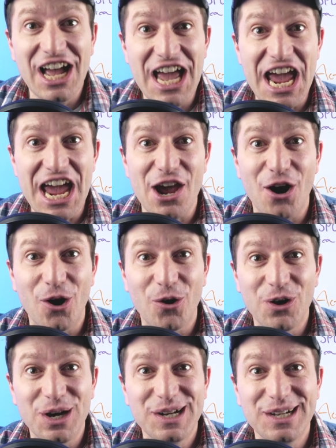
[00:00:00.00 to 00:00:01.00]

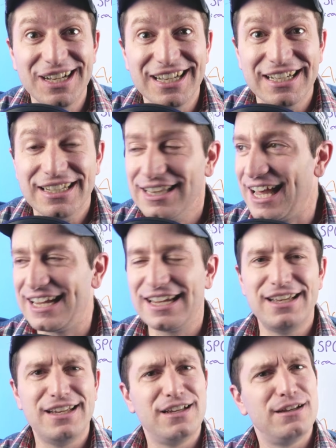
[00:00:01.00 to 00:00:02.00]
heyo, like,
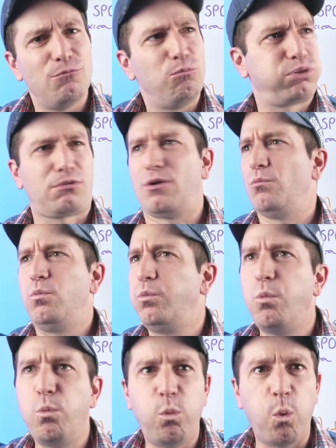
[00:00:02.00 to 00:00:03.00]

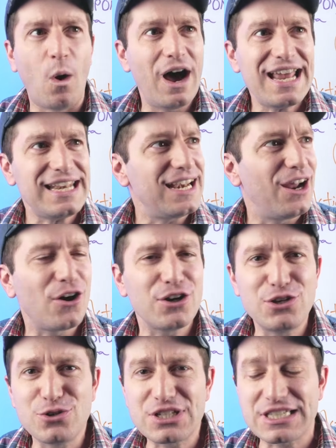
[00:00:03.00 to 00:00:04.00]
what are
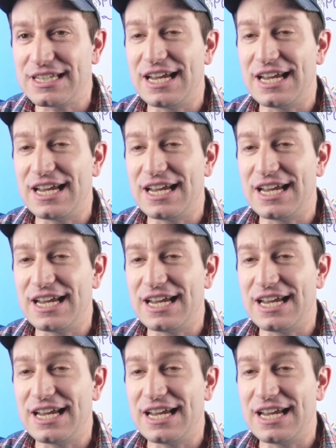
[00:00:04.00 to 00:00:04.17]
you,